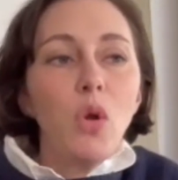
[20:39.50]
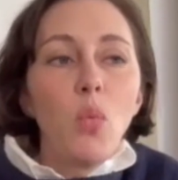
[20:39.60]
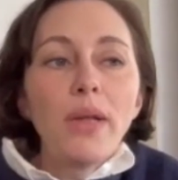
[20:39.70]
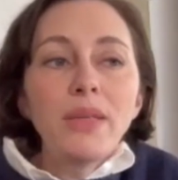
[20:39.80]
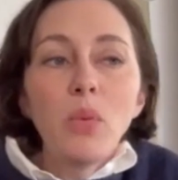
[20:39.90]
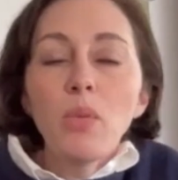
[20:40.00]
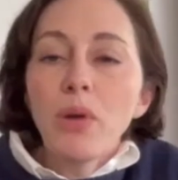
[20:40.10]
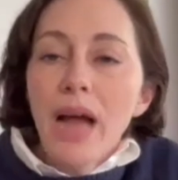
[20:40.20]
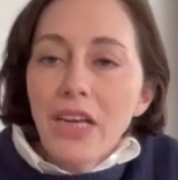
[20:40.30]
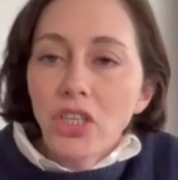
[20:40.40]
what, what
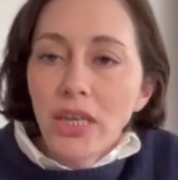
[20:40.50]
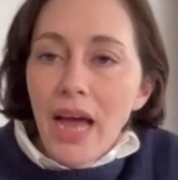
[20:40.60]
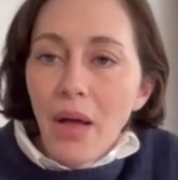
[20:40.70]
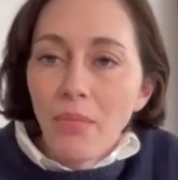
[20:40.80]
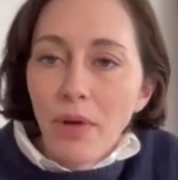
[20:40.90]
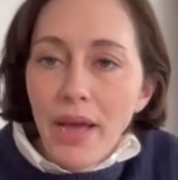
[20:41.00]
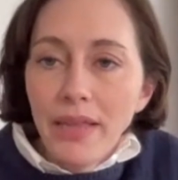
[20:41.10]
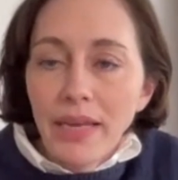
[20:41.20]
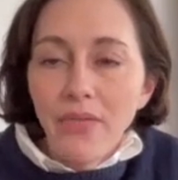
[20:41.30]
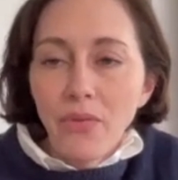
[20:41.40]
would actually help, right?
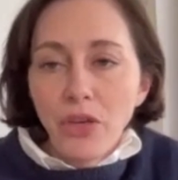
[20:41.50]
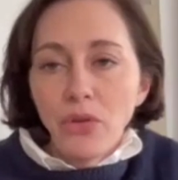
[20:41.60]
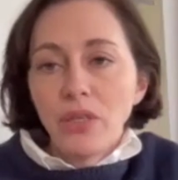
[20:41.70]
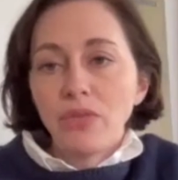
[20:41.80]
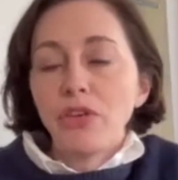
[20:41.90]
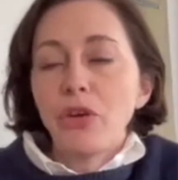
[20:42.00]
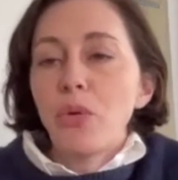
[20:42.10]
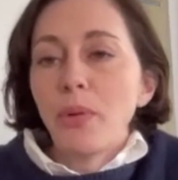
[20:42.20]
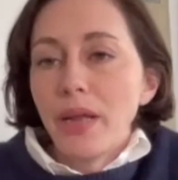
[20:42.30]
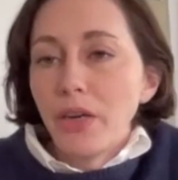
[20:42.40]
Like if we're using
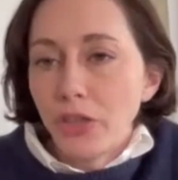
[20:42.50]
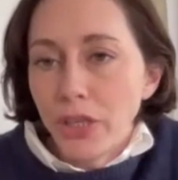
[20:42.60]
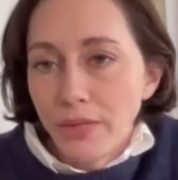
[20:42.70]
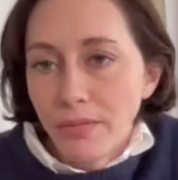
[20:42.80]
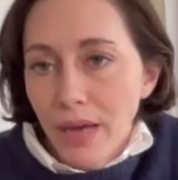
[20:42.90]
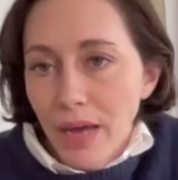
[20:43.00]
renewable energy,